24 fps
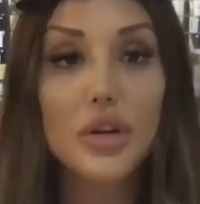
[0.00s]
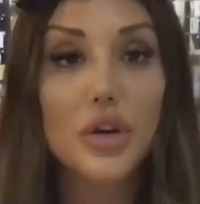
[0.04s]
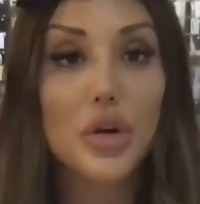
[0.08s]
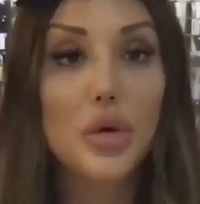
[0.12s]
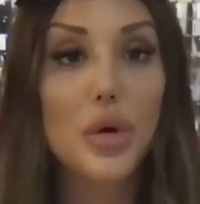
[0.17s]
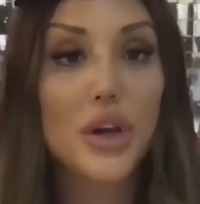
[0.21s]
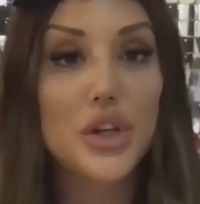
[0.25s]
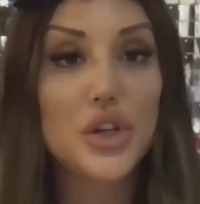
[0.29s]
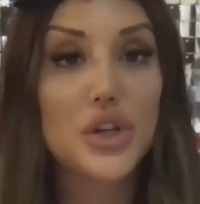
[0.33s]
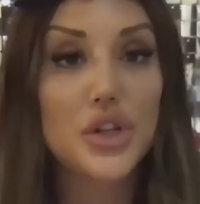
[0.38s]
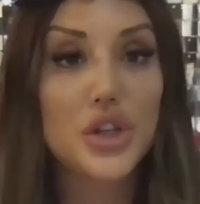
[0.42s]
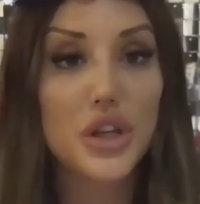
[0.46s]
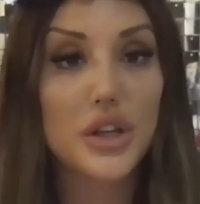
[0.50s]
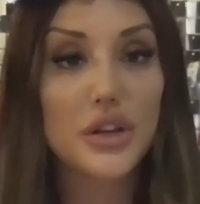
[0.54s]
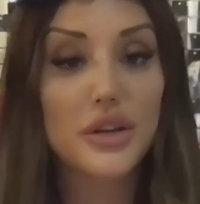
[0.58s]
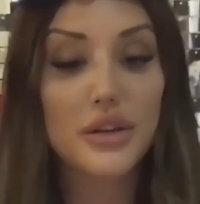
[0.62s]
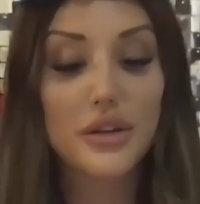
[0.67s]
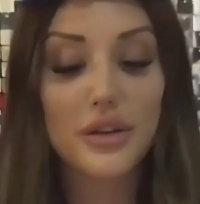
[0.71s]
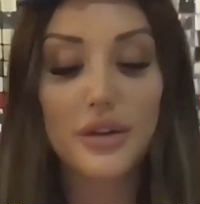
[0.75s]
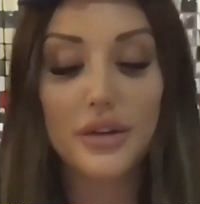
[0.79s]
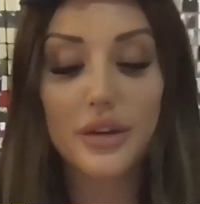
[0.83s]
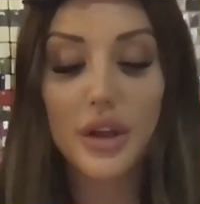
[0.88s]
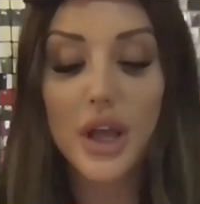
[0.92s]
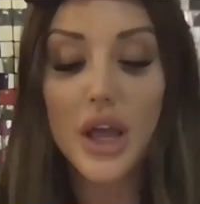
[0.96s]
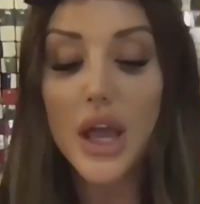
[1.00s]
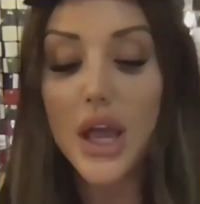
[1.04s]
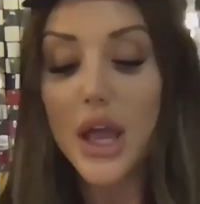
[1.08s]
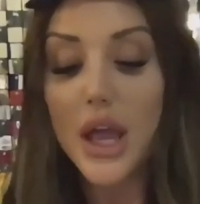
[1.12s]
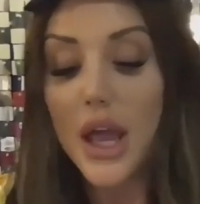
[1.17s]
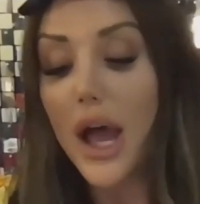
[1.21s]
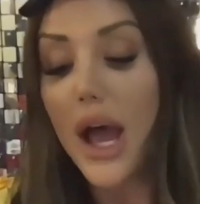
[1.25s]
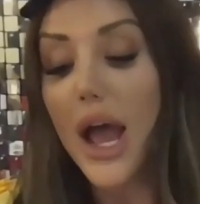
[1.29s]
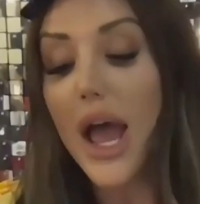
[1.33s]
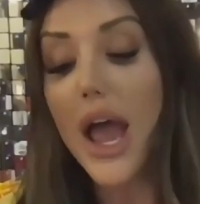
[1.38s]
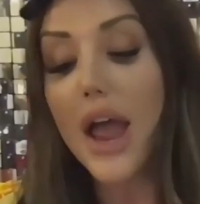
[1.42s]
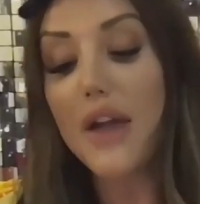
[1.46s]
questions.
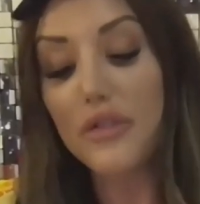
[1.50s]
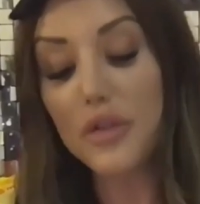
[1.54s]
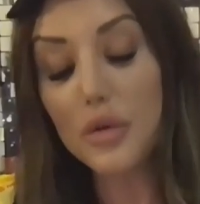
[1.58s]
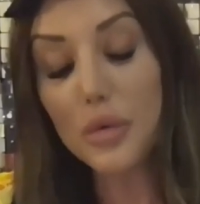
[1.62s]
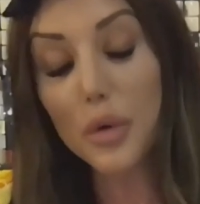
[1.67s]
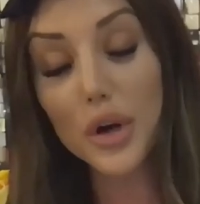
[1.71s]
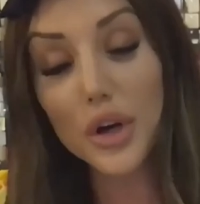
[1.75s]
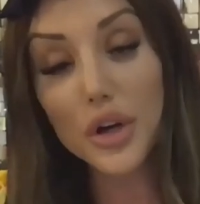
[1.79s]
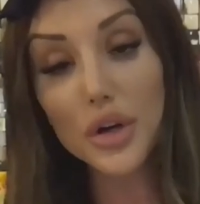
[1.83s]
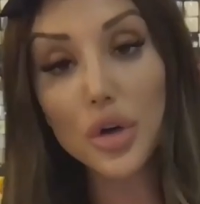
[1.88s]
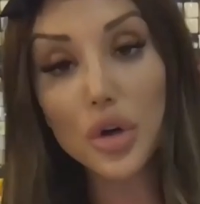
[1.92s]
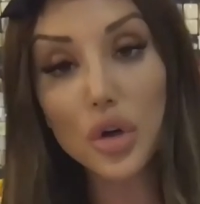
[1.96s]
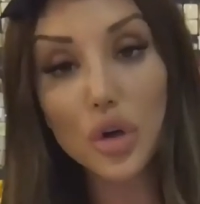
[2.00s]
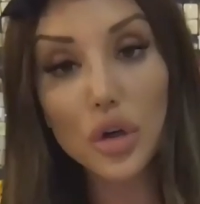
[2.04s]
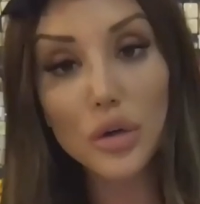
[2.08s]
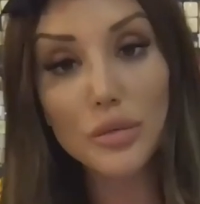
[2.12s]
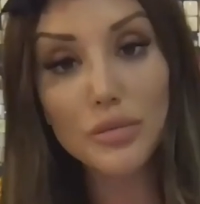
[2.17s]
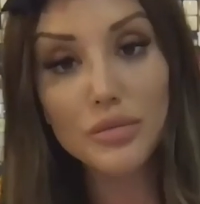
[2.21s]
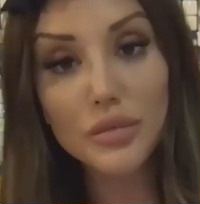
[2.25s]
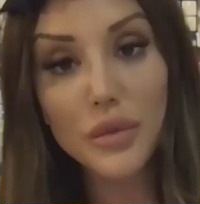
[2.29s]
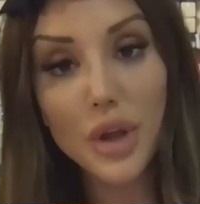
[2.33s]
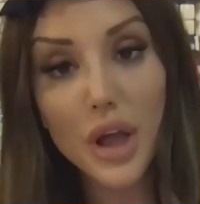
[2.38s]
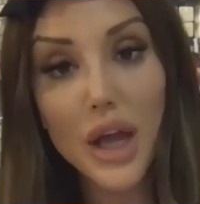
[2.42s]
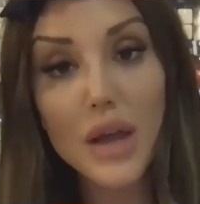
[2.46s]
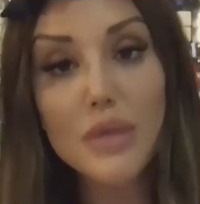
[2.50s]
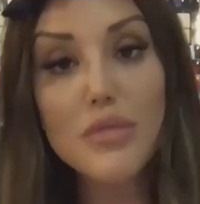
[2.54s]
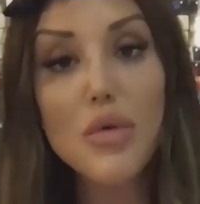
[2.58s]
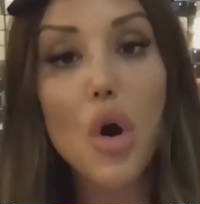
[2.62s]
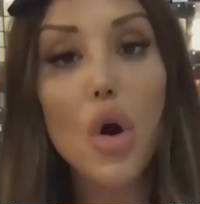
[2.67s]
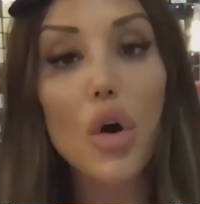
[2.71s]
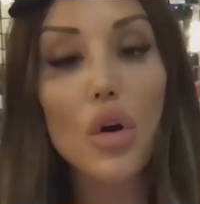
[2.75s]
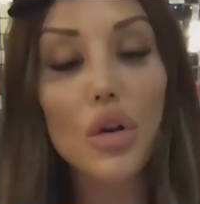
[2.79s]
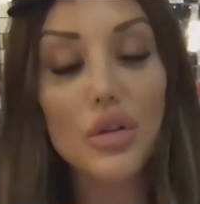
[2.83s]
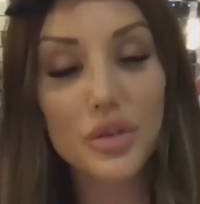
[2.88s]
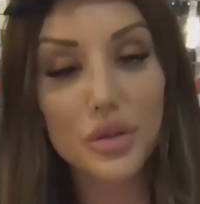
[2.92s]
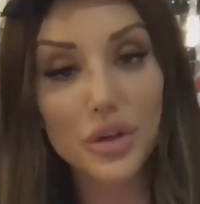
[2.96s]
Everyone at home, I'm
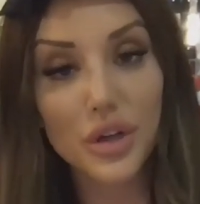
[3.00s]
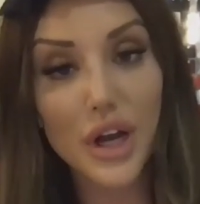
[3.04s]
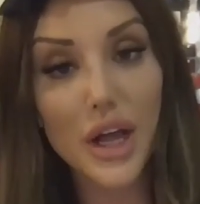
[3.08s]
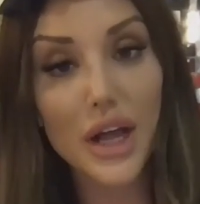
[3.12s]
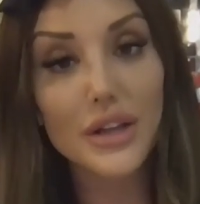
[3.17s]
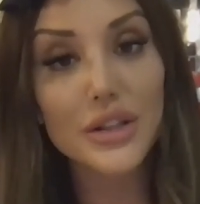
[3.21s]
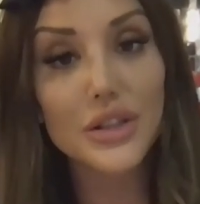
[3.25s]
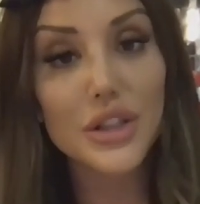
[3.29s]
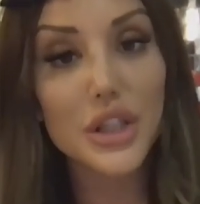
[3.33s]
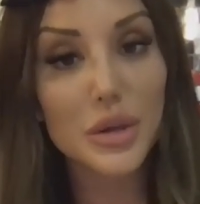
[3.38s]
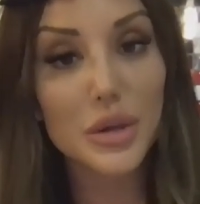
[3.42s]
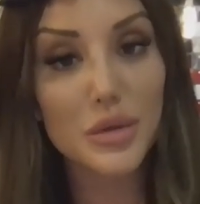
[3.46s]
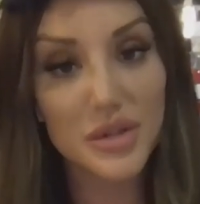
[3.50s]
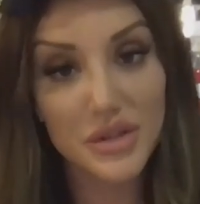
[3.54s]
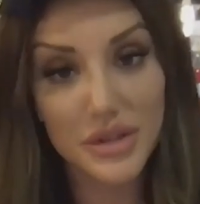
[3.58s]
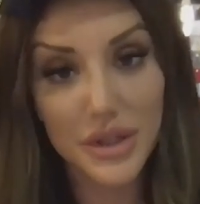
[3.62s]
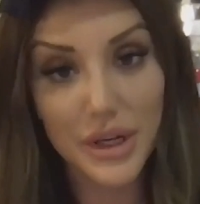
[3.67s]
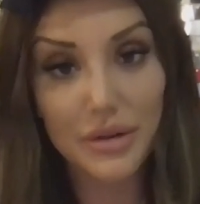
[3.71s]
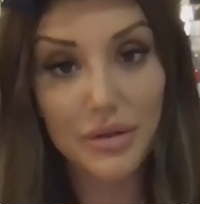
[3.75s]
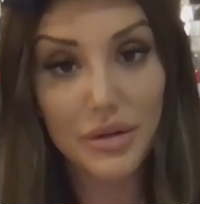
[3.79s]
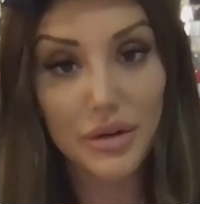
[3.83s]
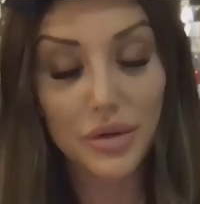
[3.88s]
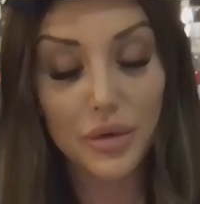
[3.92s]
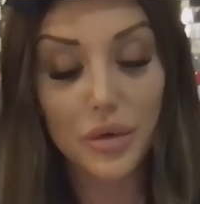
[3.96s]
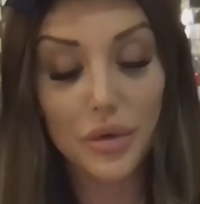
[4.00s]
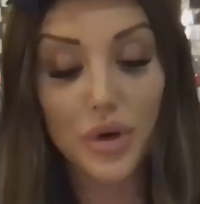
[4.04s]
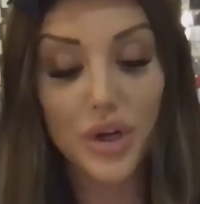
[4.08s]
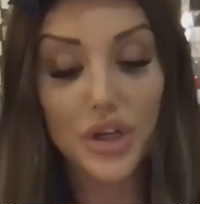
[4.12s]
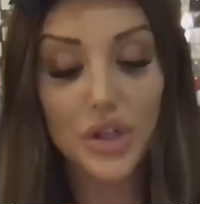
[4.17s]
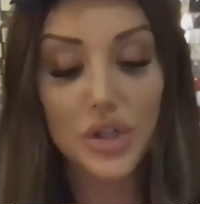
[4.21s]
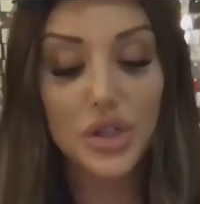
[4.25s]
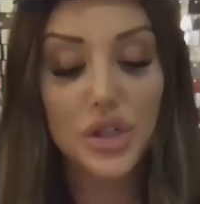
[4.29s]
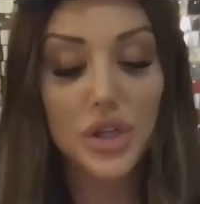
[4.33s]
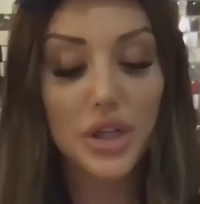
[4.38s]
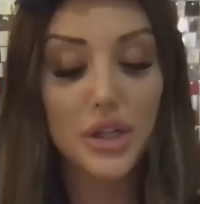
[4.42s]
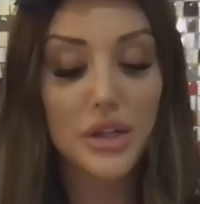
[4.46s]
also going to ask you a series of
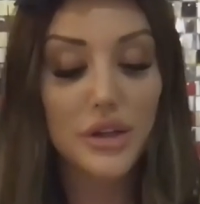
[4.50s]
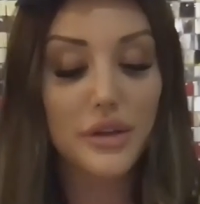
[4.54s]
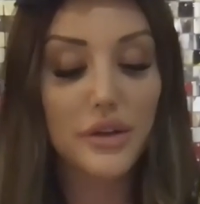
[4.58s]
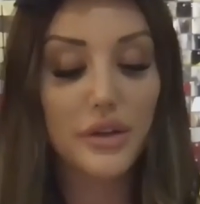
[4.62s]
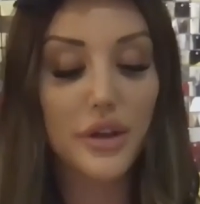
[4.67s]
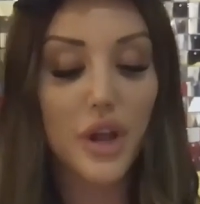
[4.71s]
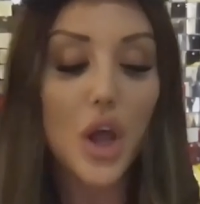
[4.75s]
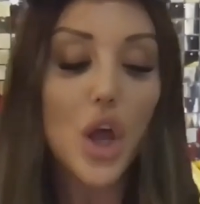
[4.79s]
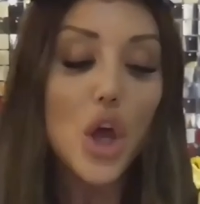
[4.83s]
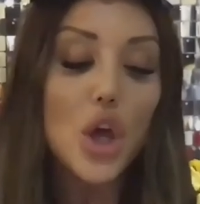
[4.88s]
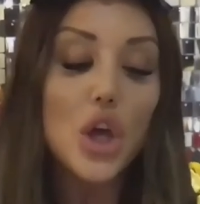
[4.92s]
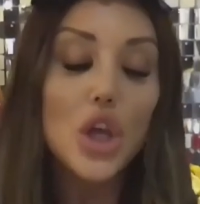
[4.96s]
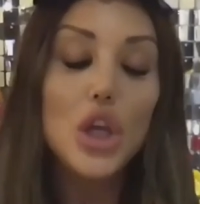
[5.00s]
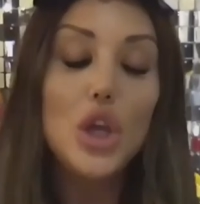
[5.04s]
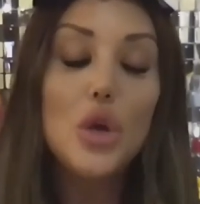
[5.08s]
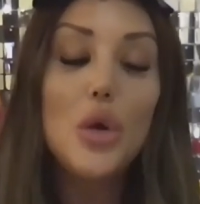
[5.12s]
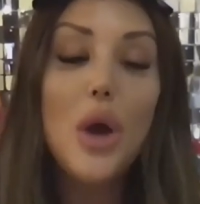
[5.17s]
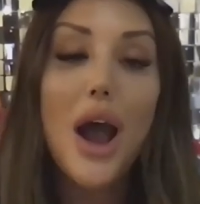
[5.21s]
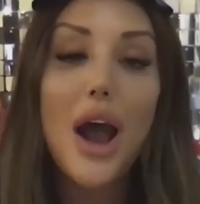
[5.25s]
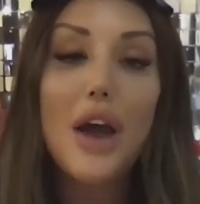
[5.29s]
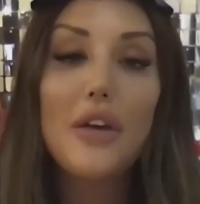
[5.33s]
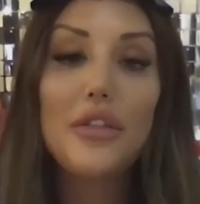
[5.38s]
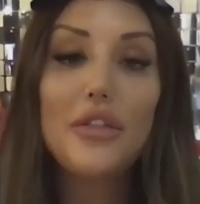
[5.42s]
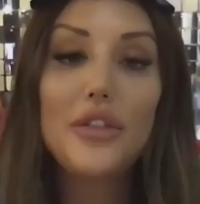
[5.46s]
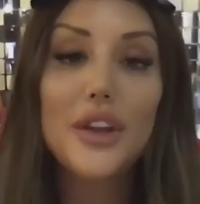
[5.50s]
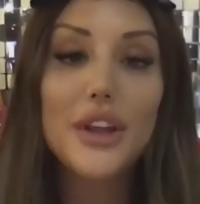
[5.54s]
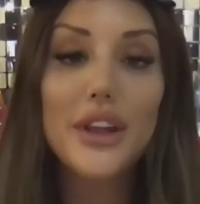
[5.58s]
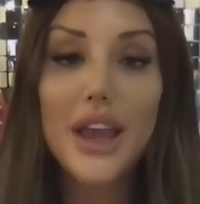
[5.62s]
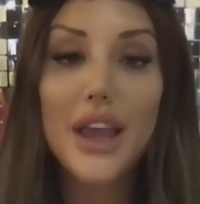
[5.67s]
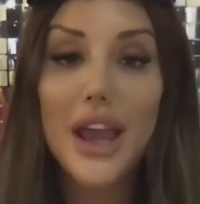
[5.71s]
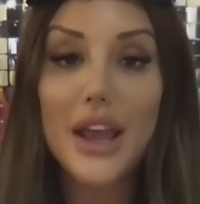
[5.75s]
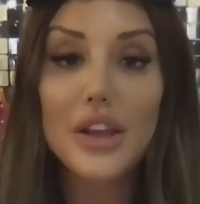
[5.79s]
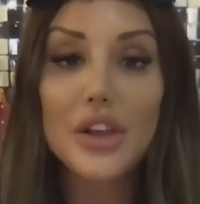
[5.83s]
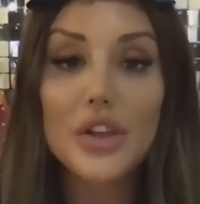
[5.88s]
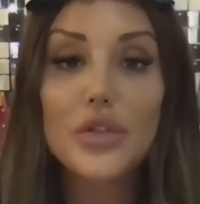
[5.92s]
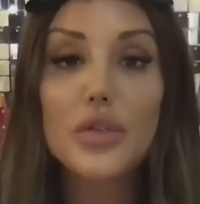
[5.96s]
questions. You have to
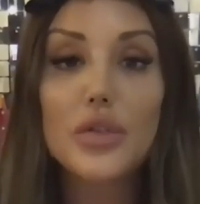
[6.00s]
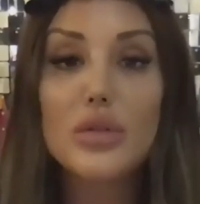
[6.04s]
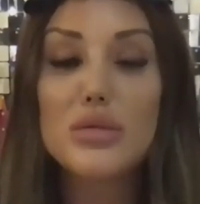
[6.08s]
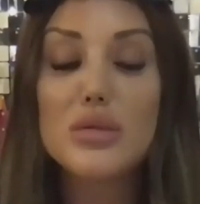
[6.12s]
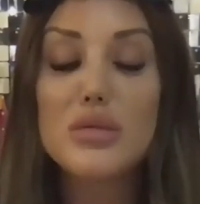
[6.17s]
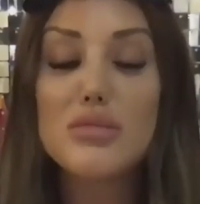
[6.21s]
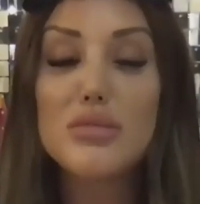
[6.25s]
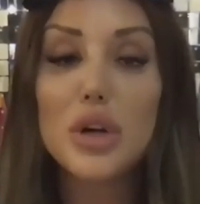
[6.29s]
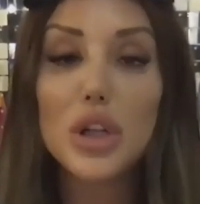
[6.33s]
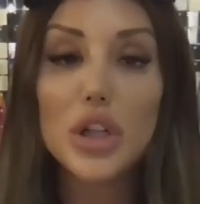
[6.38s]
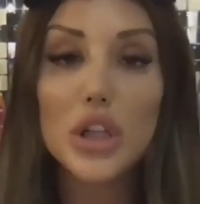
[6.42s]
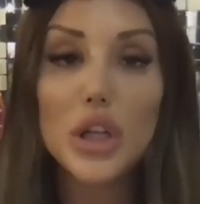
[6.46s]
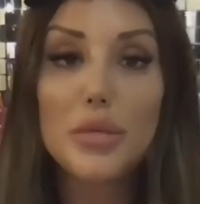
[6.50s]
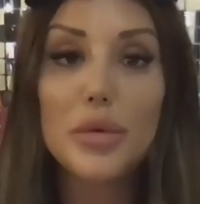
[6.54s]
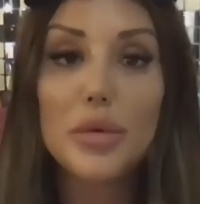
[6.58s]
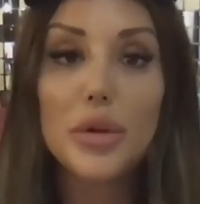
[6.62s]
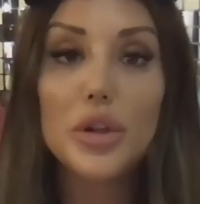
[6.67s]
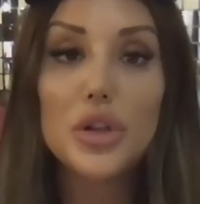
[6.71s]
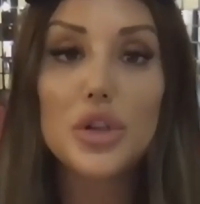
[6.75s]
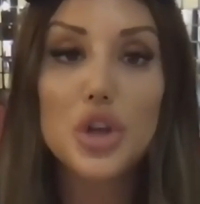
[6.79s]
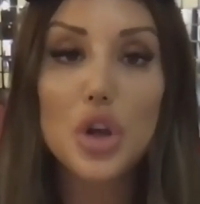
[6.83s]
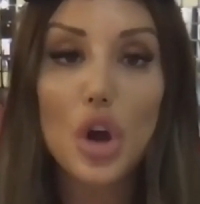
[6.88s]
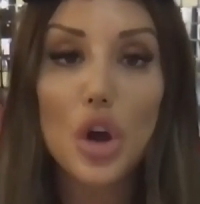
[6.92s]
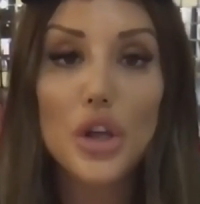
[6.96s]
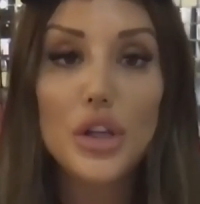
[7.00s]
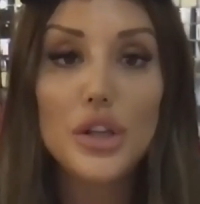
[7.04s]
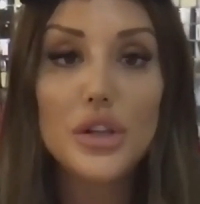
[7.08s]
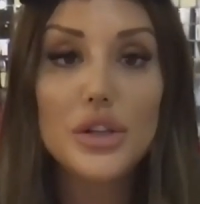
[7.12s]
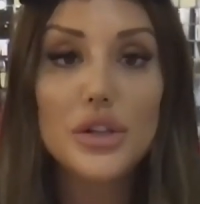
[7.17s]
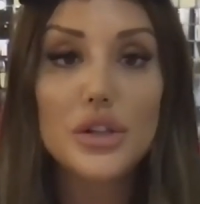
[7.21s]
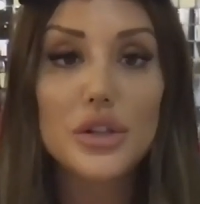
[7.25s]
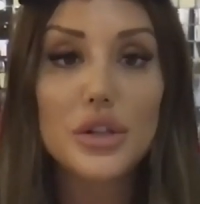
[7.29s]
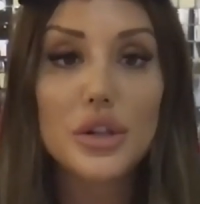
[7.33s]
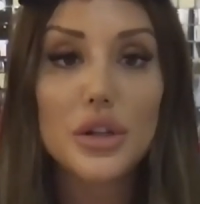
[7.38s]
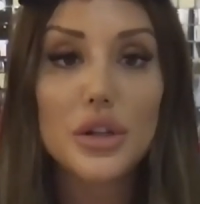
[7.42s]
guess from a multiple choice.